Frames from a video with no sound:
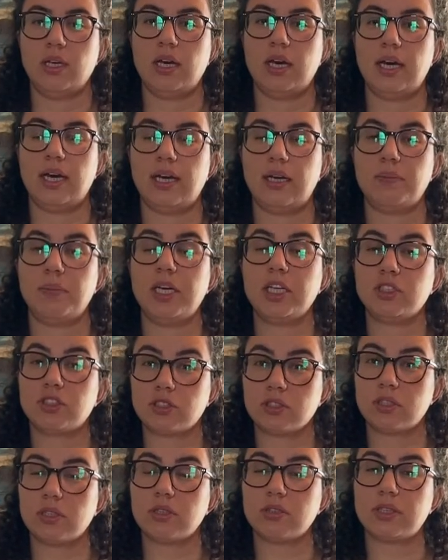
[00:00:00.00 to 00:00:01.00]
Make
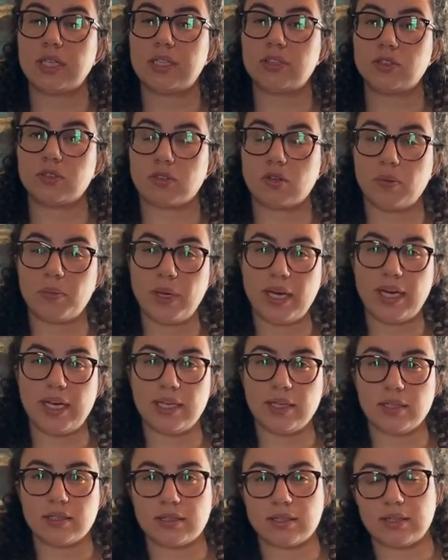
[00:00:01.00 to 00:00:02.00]
sure that you're
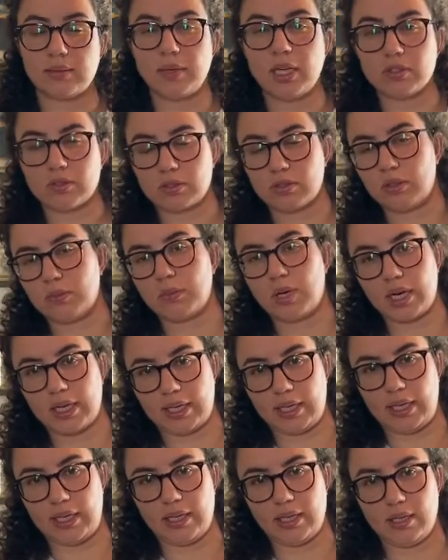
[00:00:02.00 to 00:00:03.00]
obeying the metronome
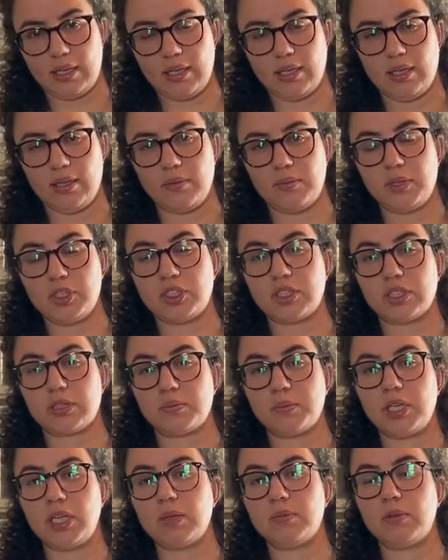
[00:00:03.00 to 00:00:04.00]
marking, which is
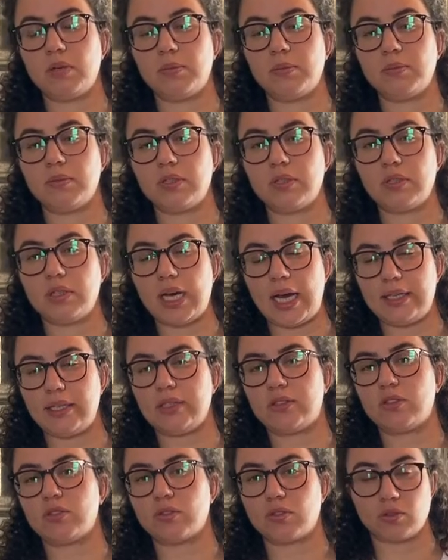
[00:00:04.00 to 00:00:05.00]
minimum
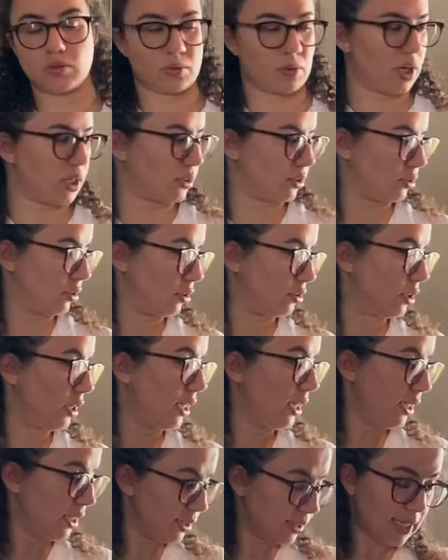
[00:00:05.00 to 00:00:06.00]
92 to the quarter note.
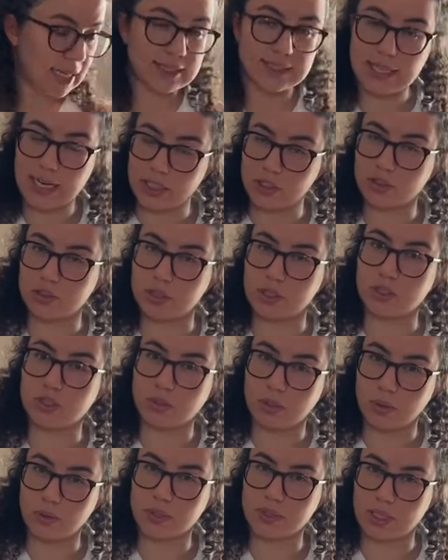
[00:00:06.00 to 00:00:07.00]
That's actually
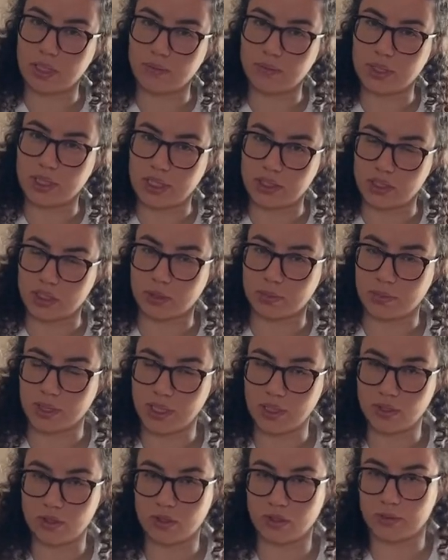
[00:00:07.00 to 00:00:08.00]
slower than what I just
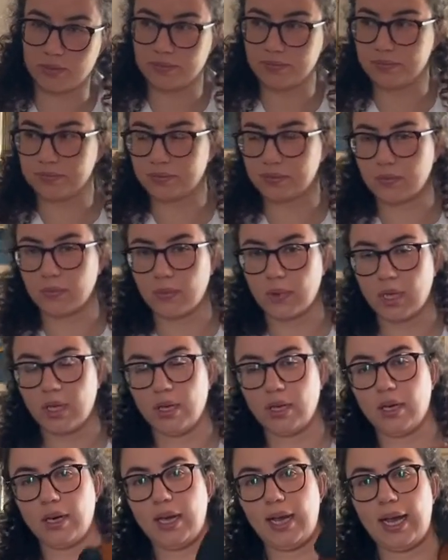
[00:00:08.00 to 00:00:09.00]
played you.
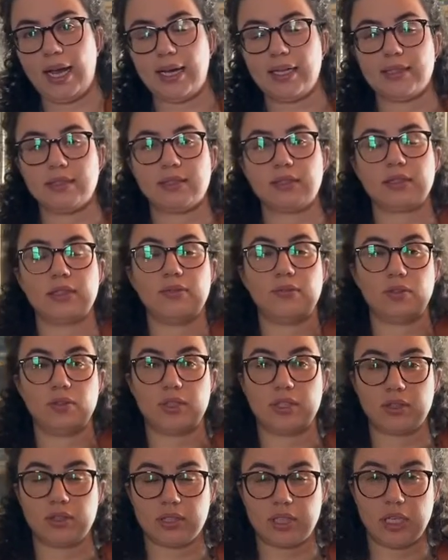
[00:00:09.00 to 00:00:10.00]
And if you
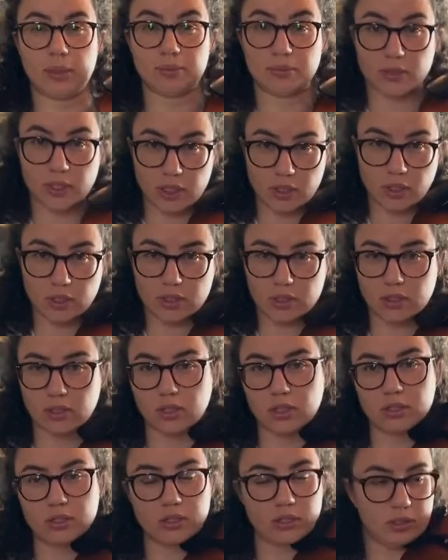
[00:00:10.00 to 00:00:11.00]
keep 3-note
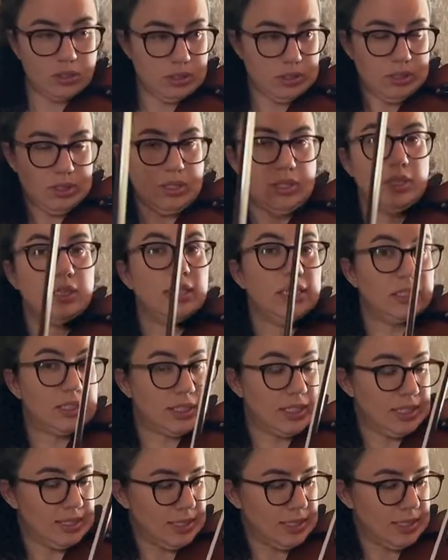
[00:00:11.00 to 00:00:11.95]
slurs, it's gonna